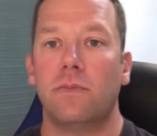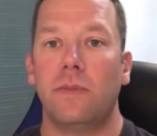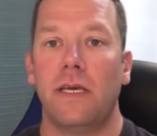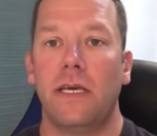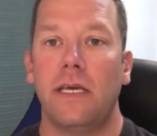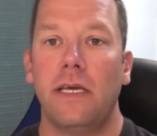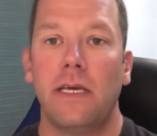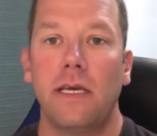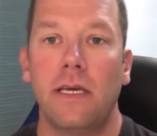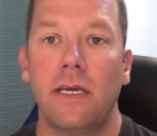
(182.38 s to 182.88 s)

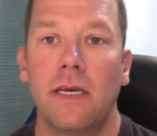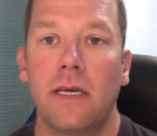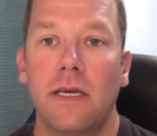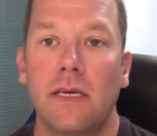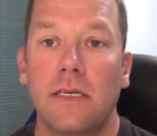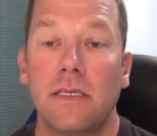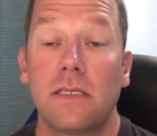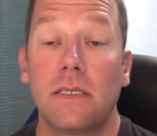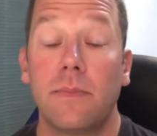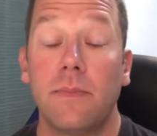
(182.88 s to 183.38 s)
me
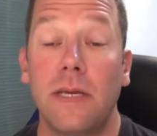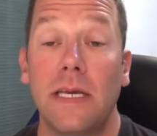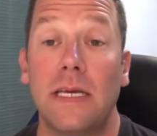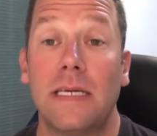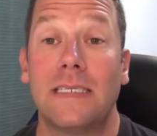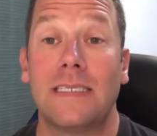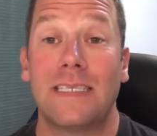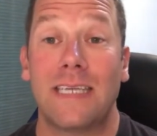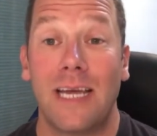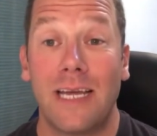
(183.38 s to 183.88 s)
to be
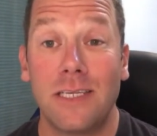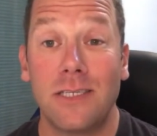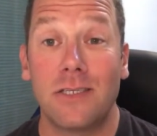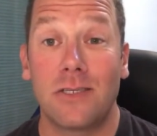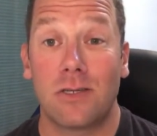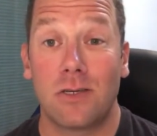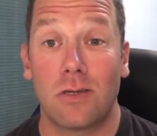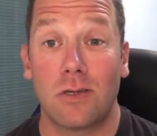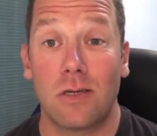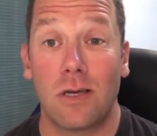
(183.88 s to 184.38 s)

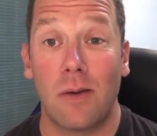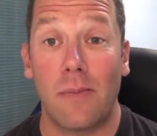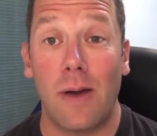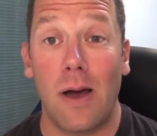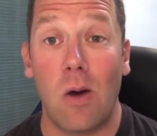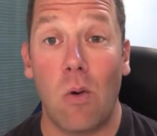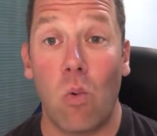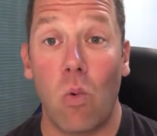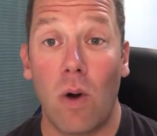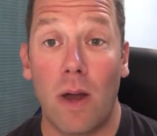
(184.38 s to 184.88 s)
intentional
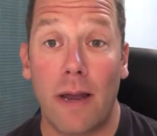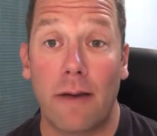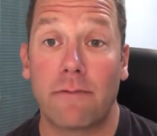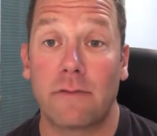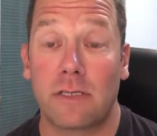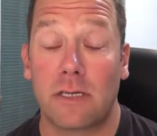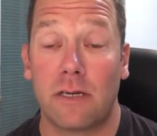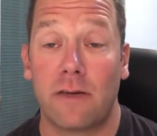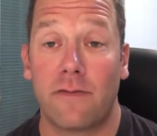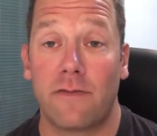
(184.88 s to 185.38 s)
about what I was
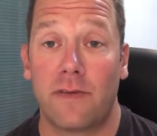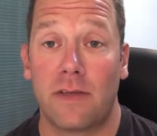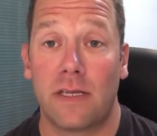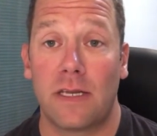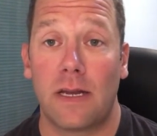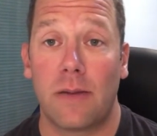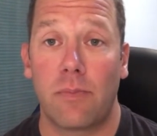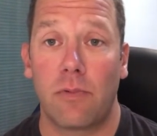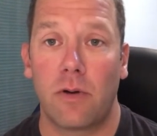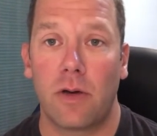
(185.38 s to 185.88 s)
going to fill it
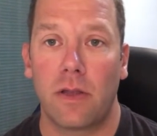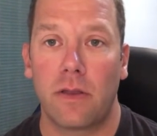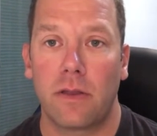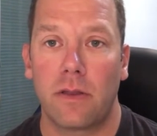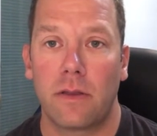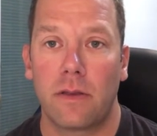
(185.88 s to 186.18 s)
up with.